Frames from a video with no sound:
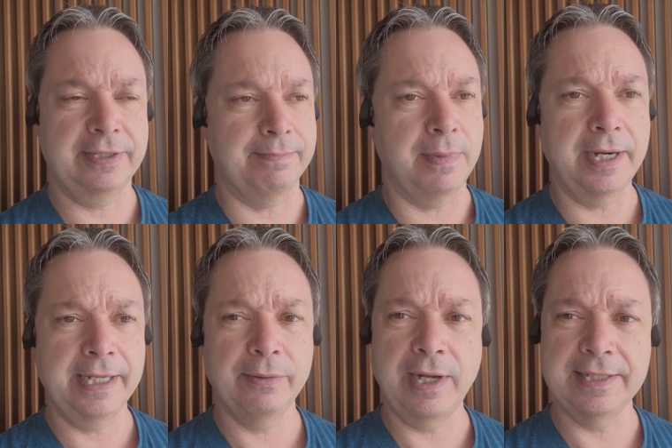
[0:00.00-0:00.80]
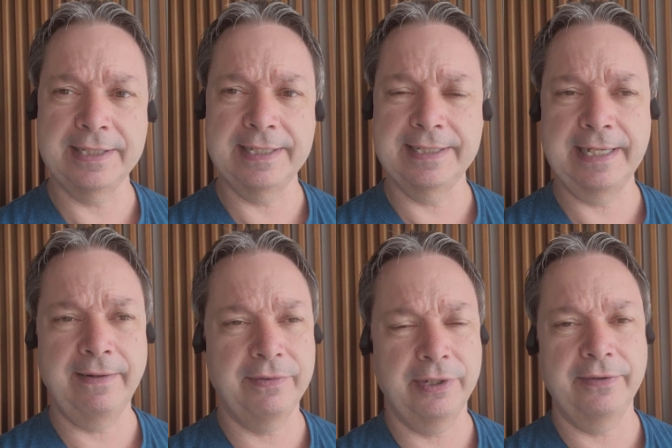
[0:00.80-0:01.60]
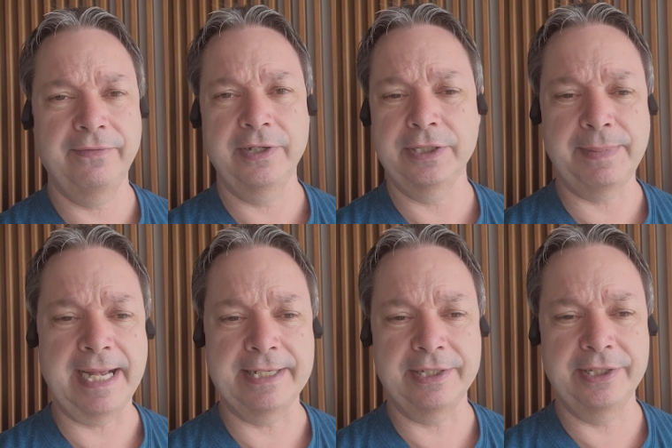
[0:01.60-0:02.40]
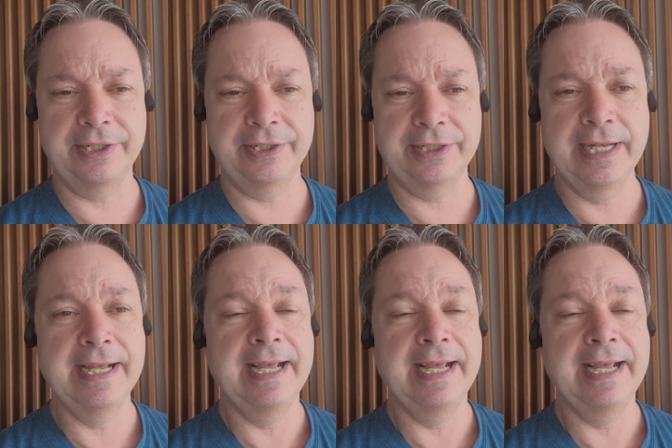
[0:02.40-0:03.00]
The Mardi Gras set sail for her first passengers.